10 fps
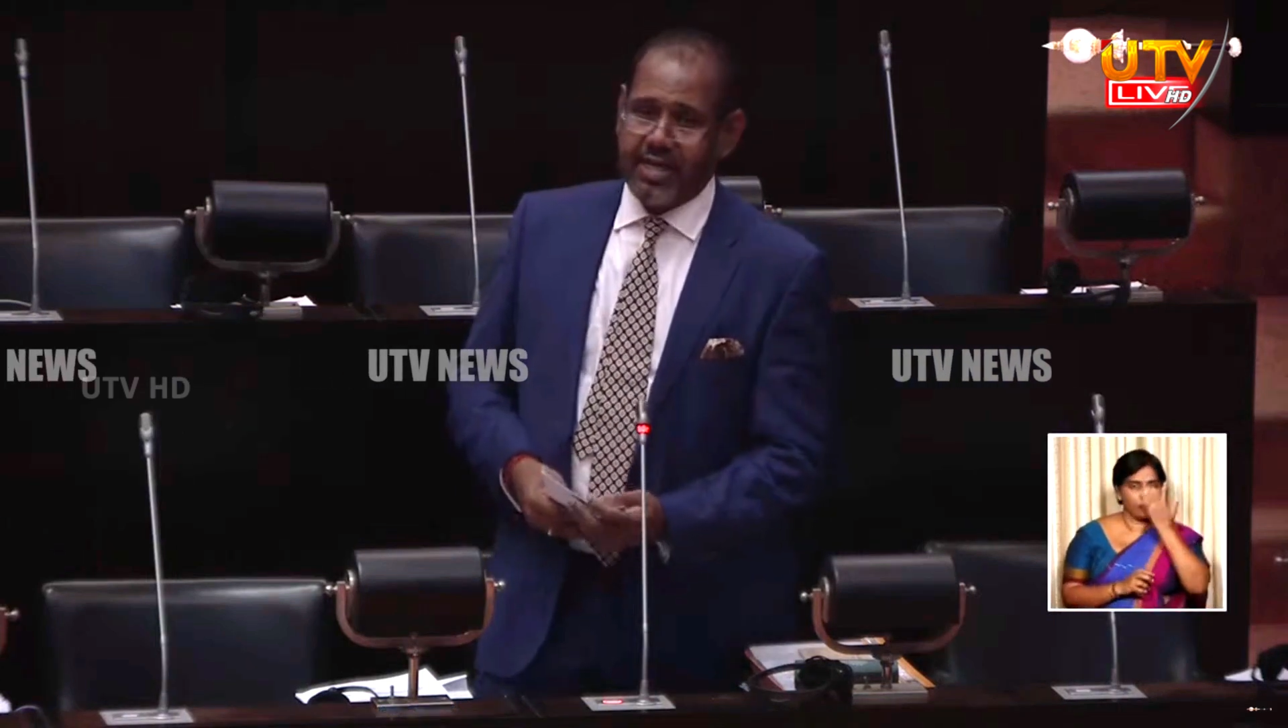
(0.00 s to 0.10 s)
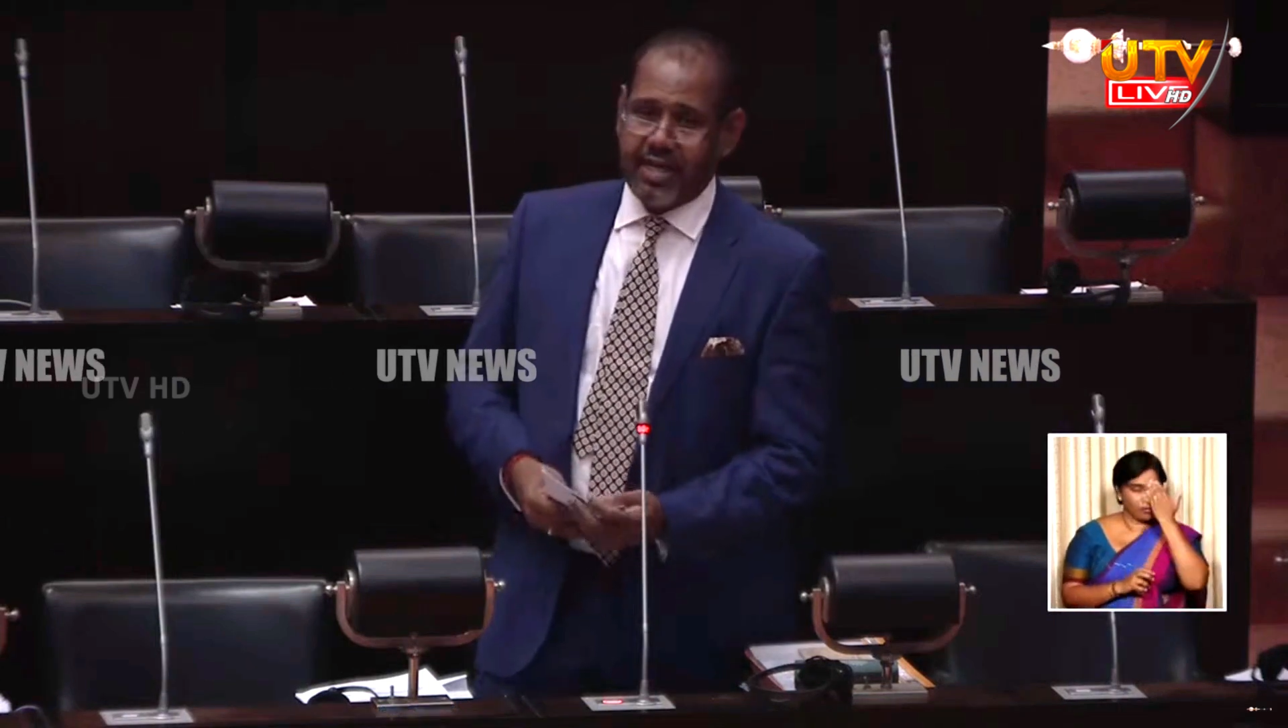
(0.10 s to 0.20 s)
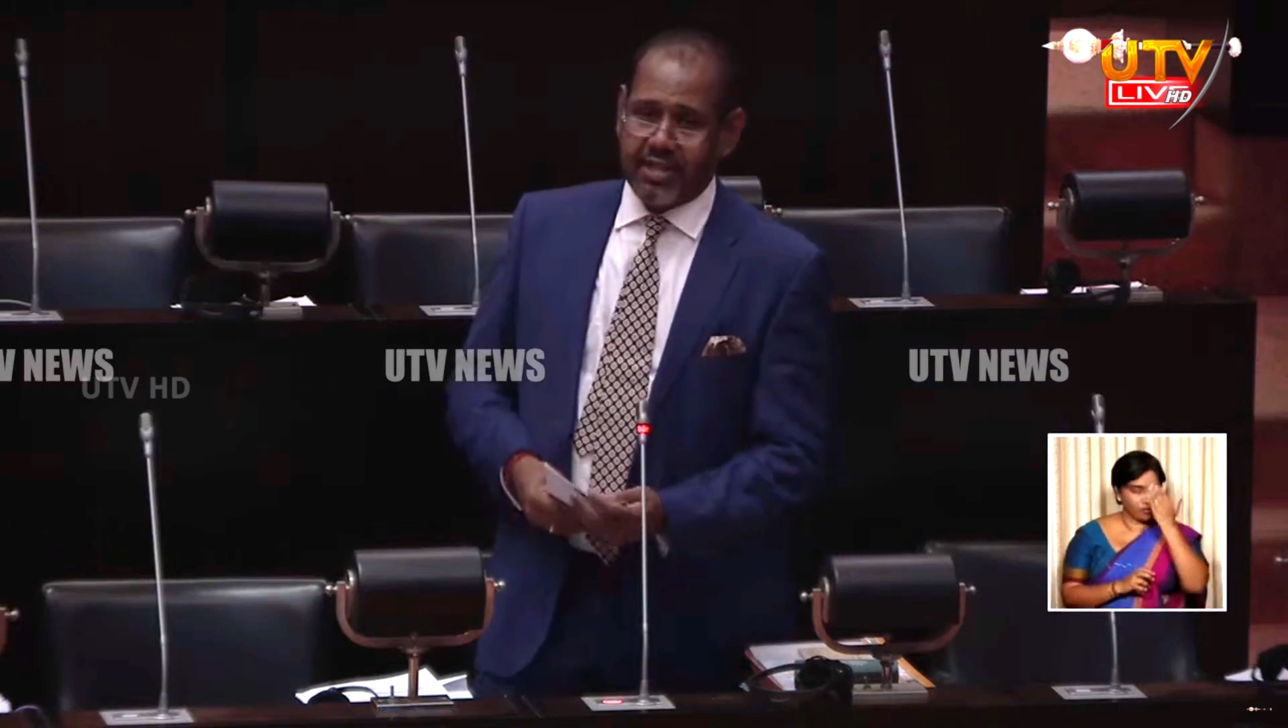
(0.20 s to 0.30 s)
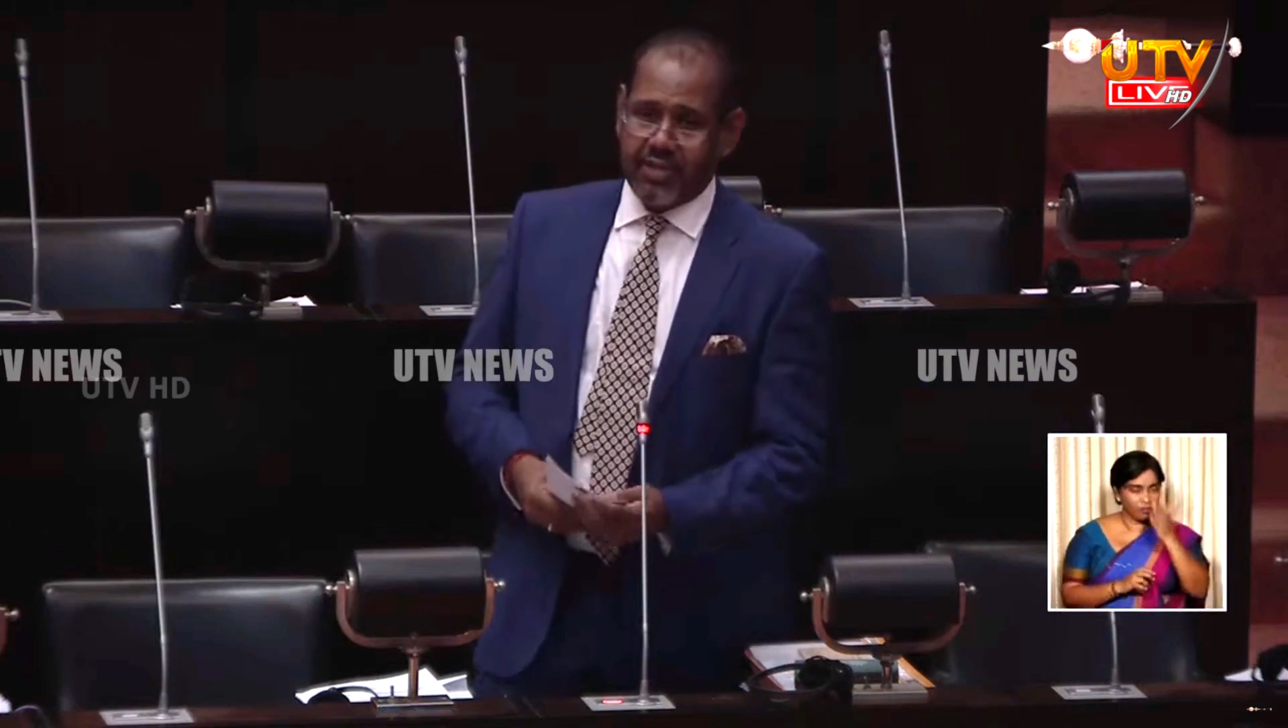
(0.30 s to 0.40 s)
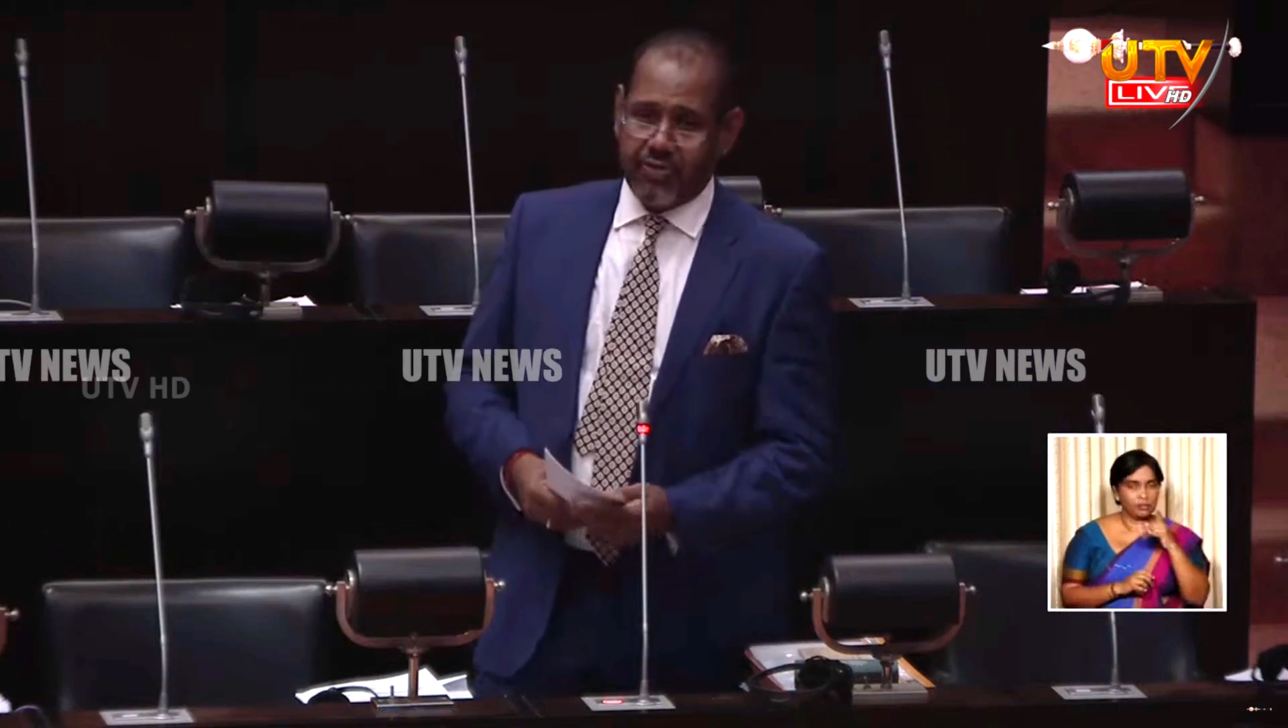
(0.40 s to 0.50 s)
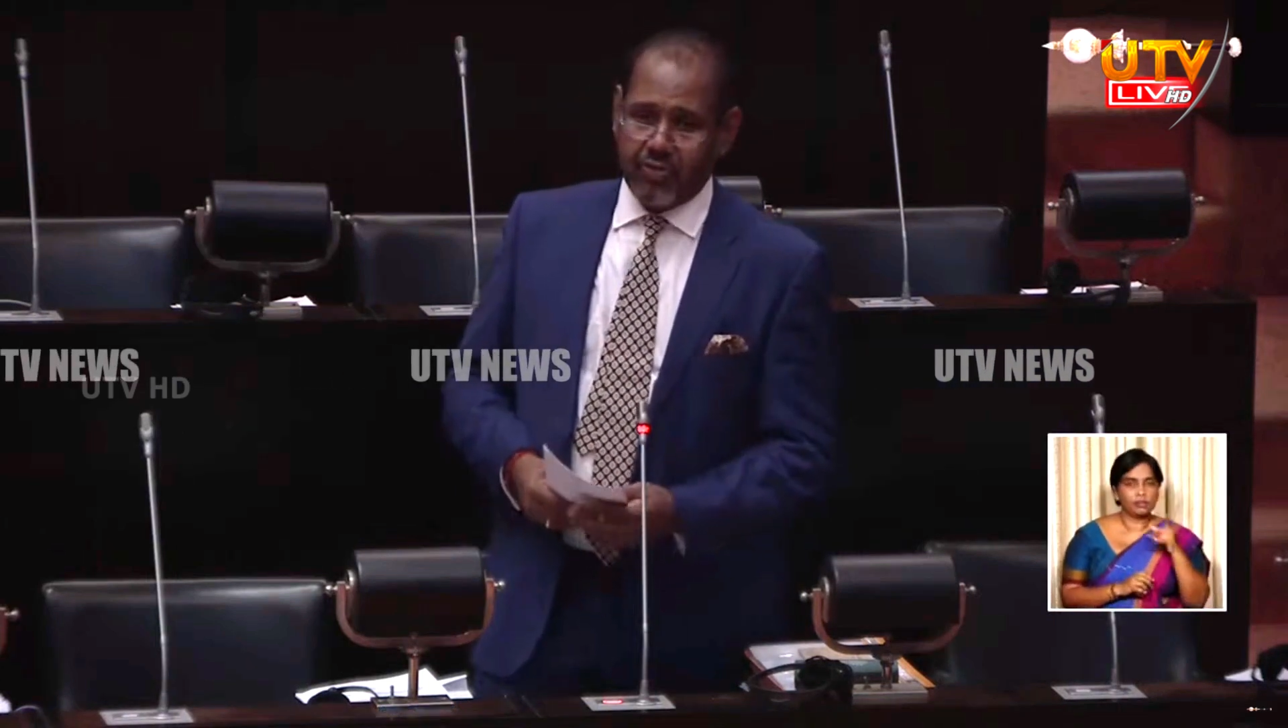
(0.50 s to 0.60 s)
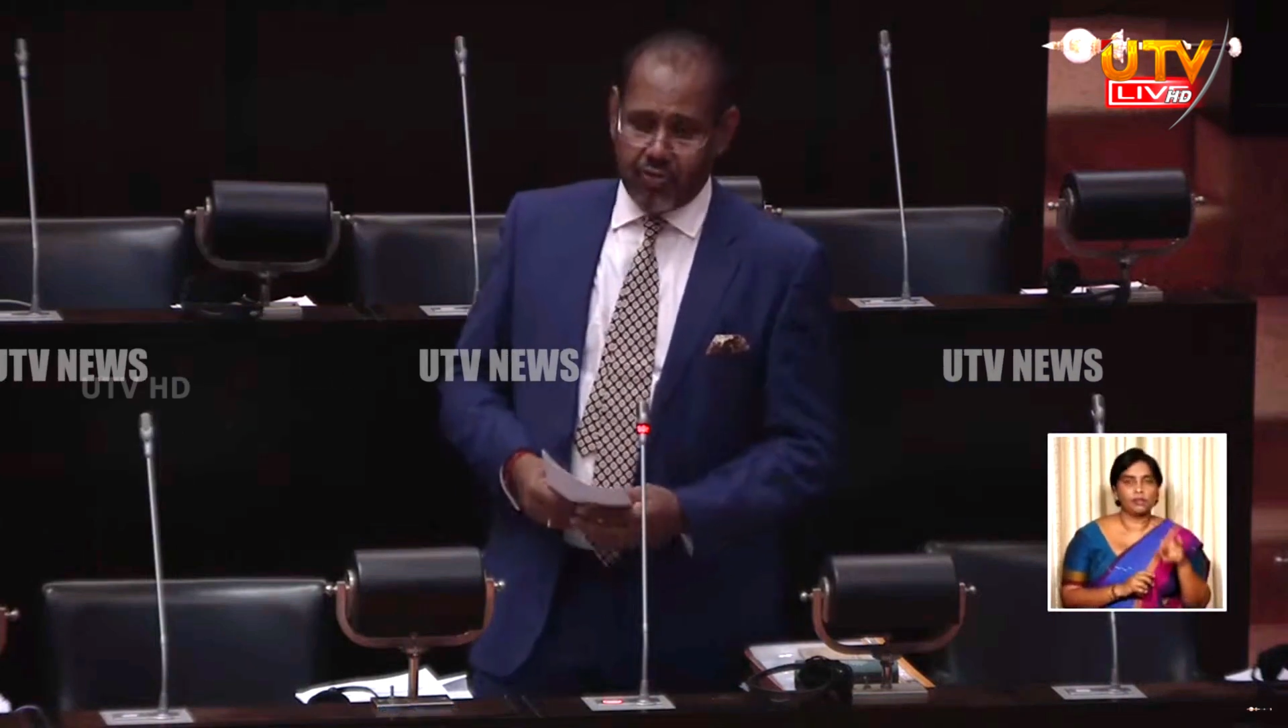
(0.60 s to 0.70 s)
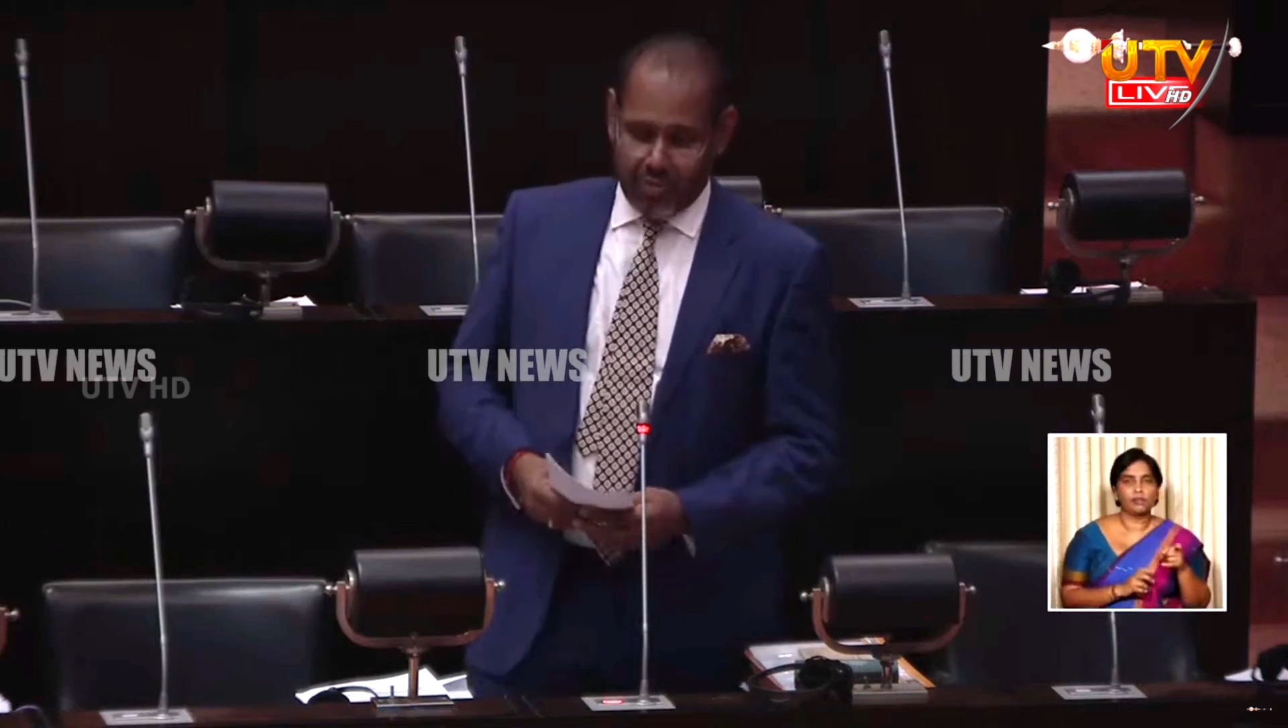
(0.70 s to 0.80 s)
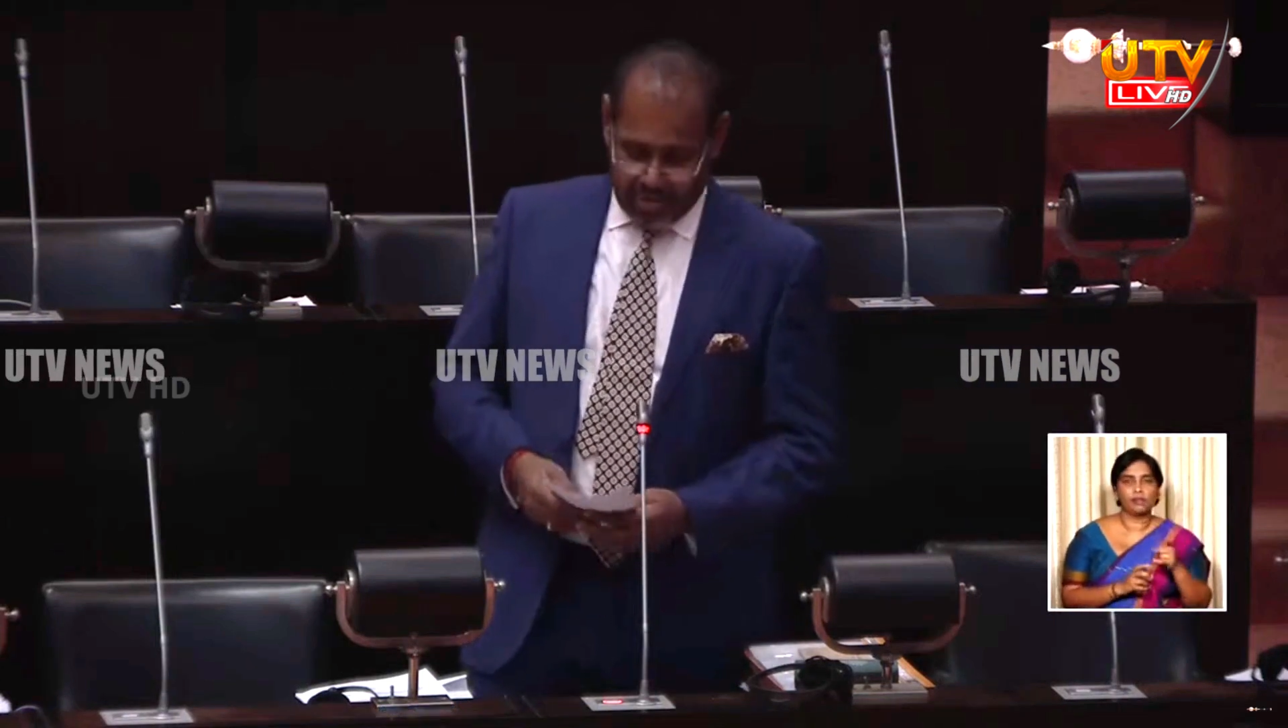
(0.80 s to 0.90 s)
the interview